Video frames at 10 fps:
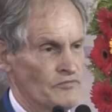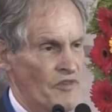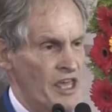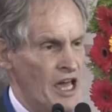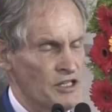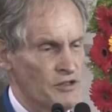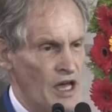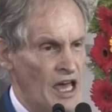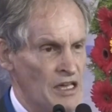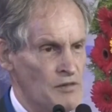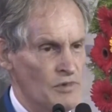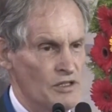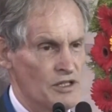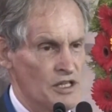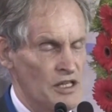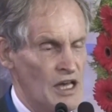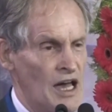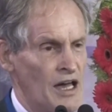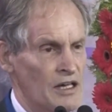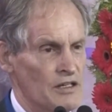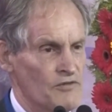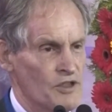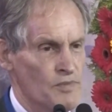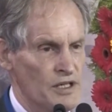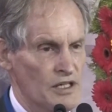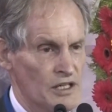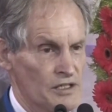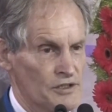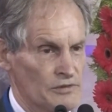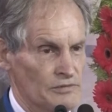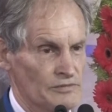he had to aim at the eye of the bird.